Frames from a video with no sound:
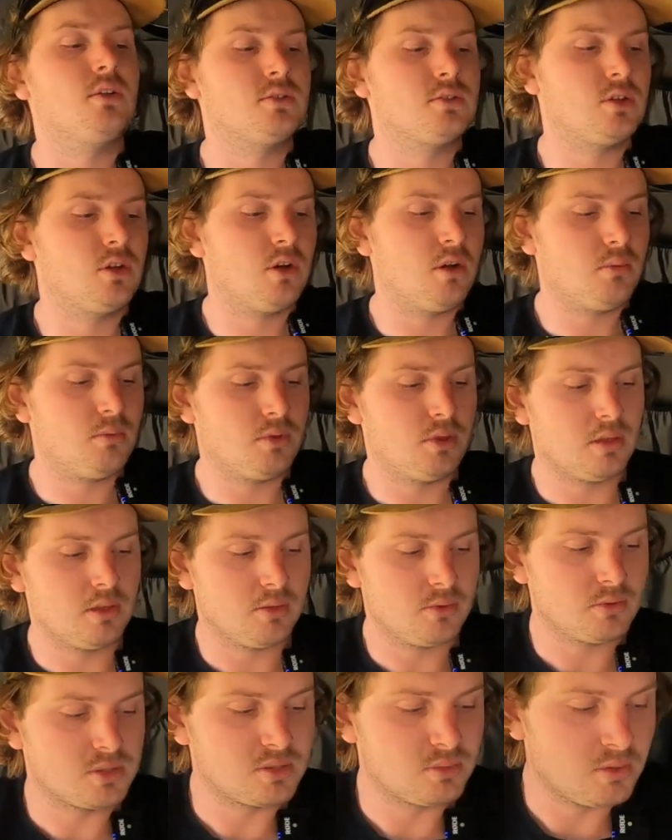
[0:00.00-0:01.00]
on top with a
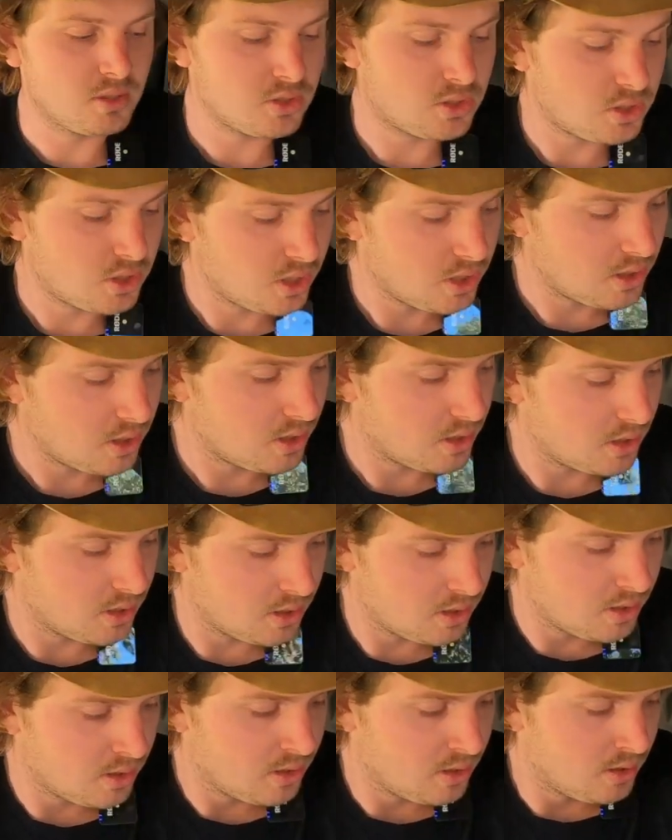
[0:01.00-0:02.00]
little switch
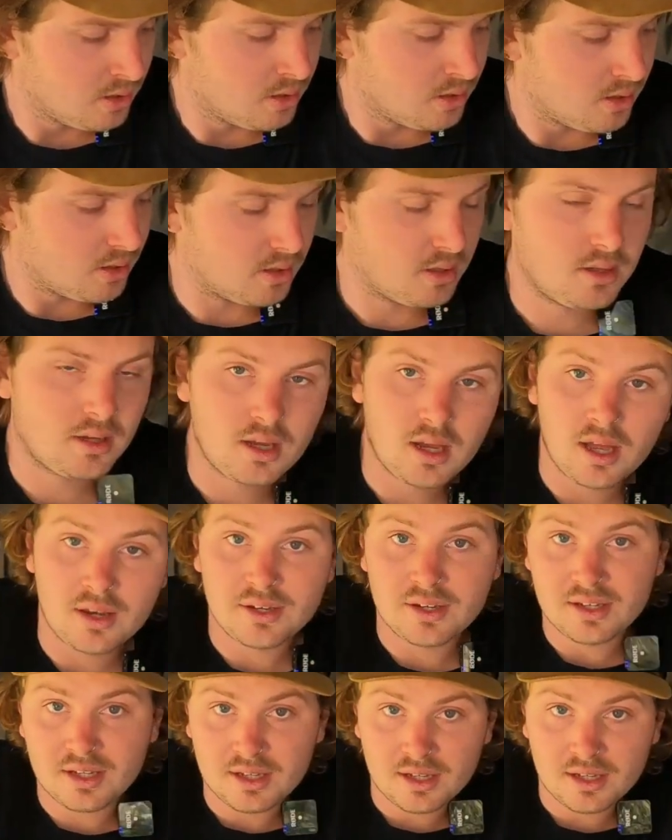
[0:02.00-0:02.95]
under